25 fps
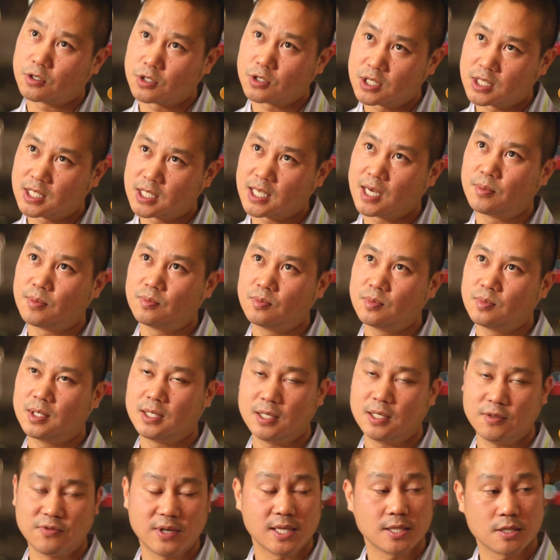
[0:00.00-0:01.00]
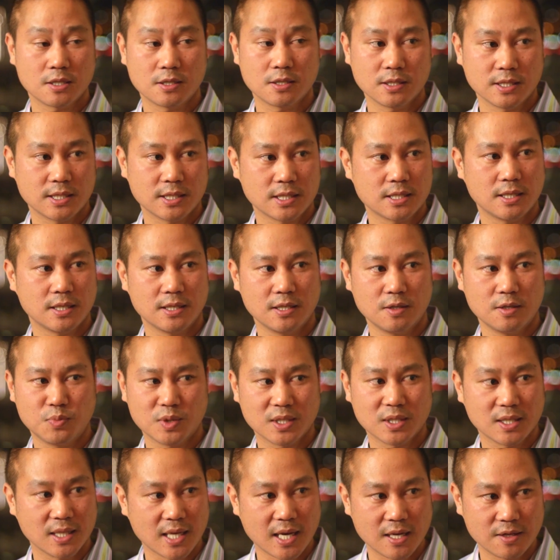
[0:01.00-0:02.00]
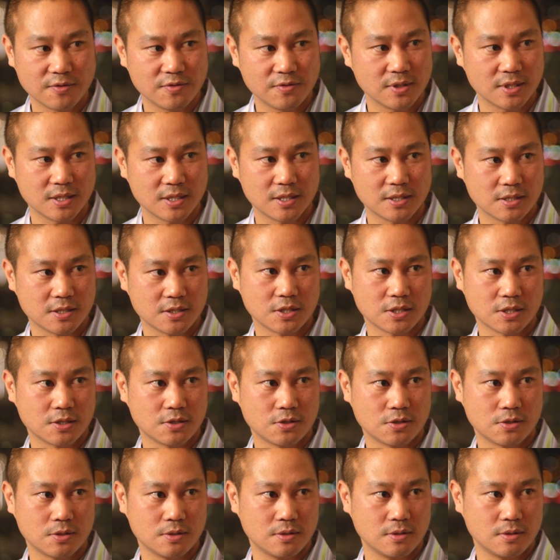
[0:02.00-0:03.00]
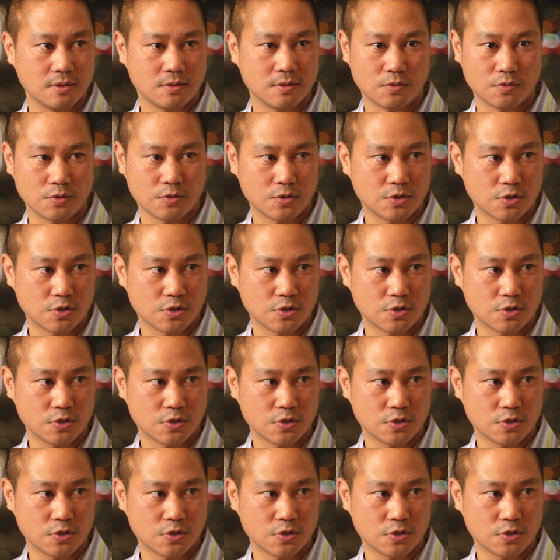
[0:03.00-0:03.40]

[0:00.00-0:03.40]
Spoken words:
there's some events are listed on there, but a lot of it is just